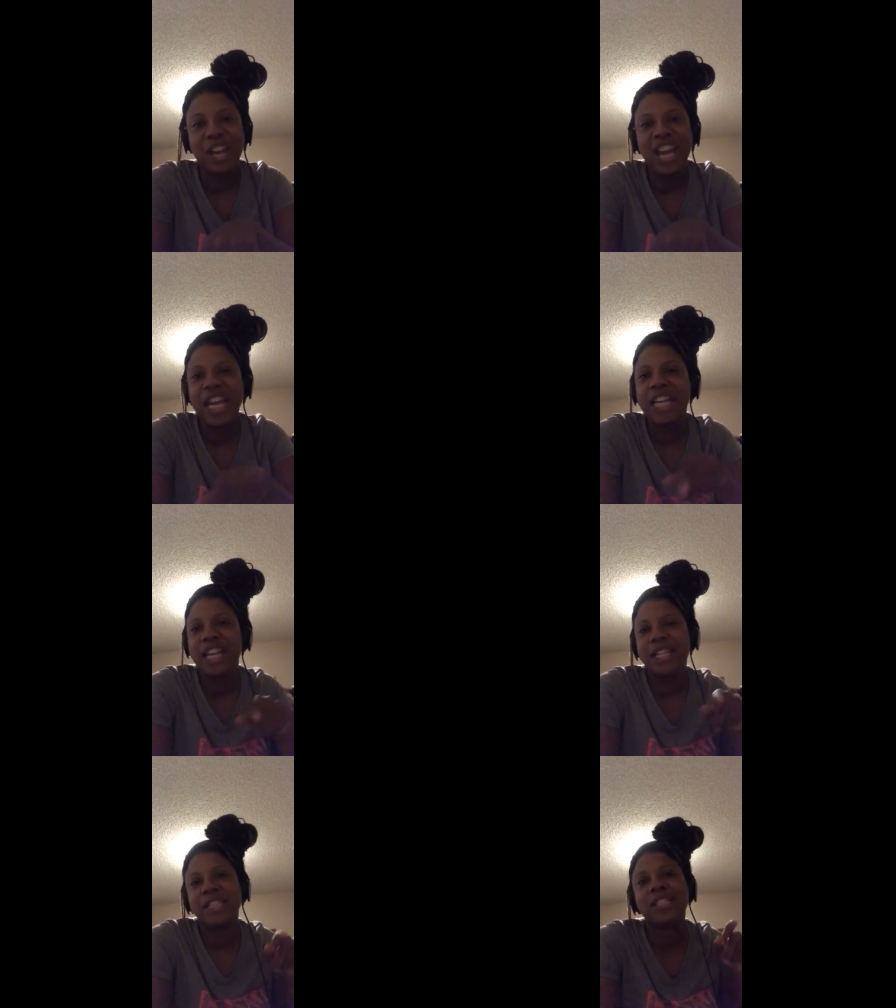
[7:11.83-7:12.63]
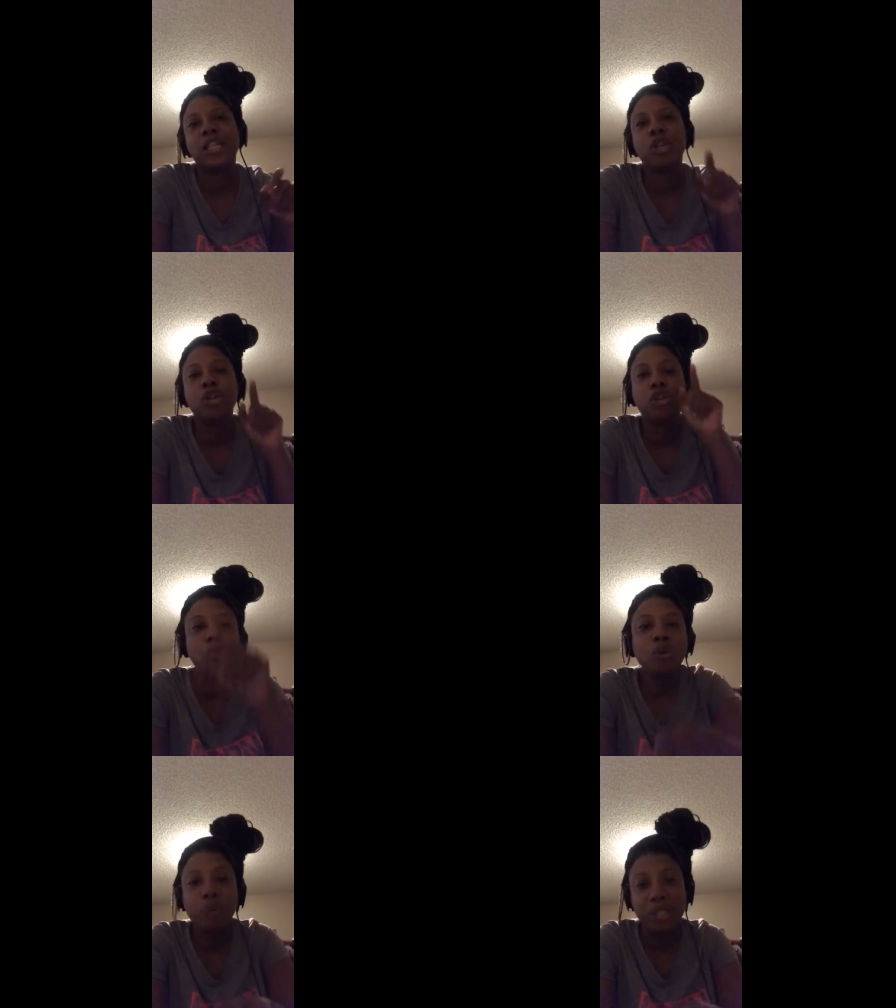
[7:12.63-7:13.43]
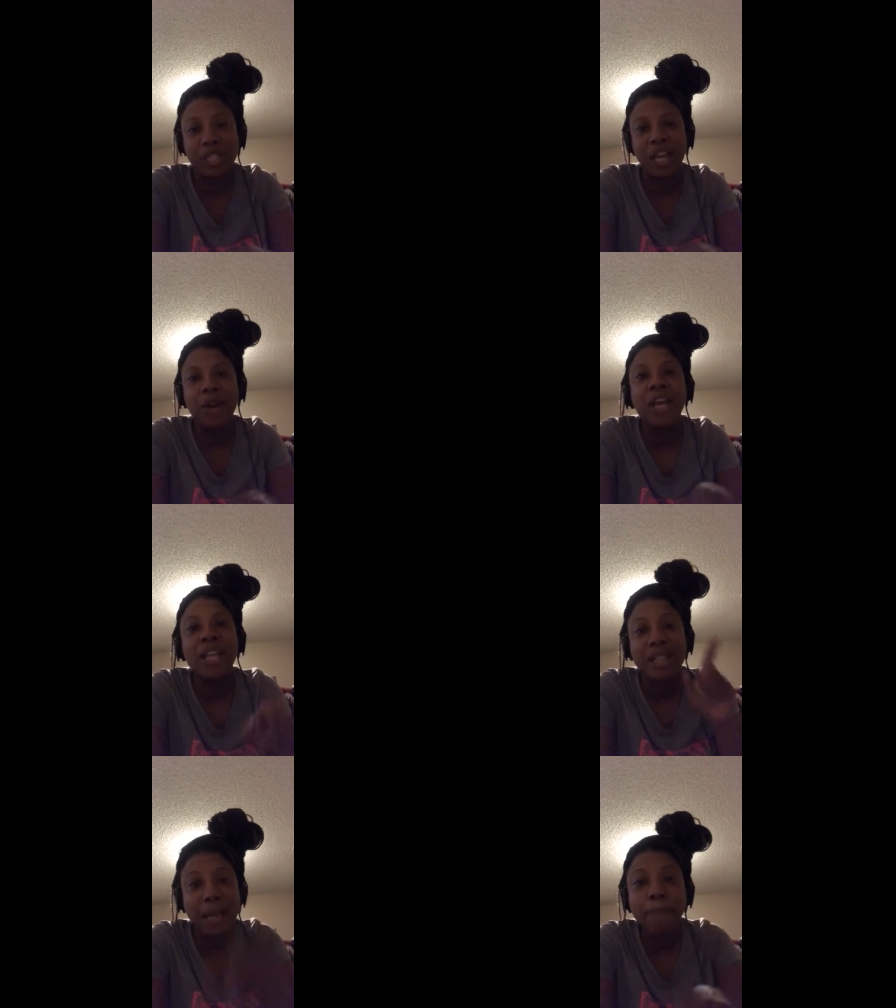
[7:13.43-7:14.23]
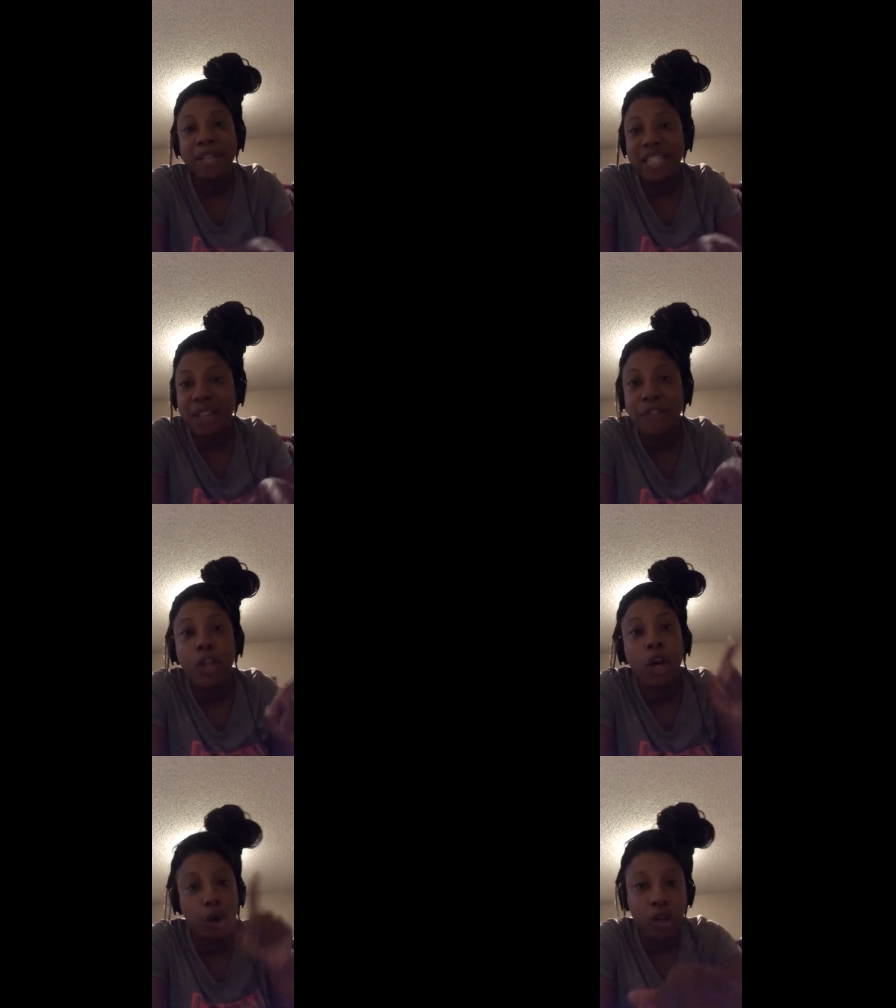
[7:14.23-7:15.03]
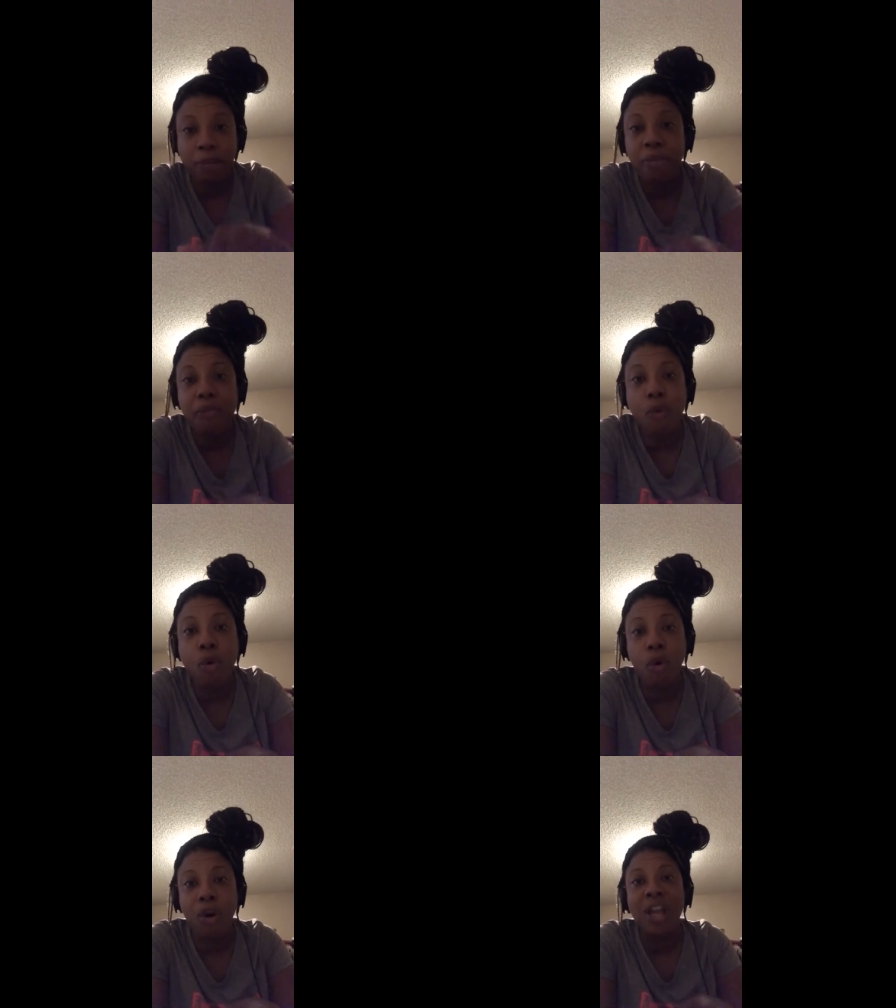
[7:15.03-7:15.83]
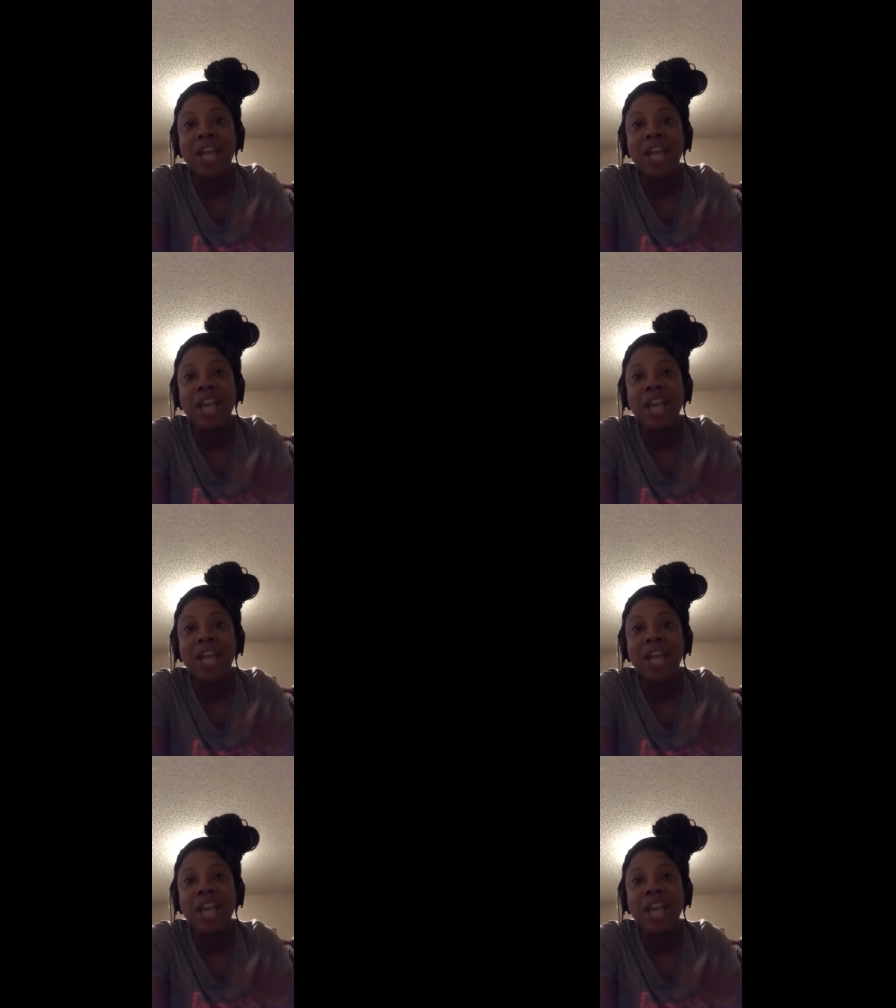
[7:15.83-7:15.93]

And since he knew it was there, that means he's heard it before.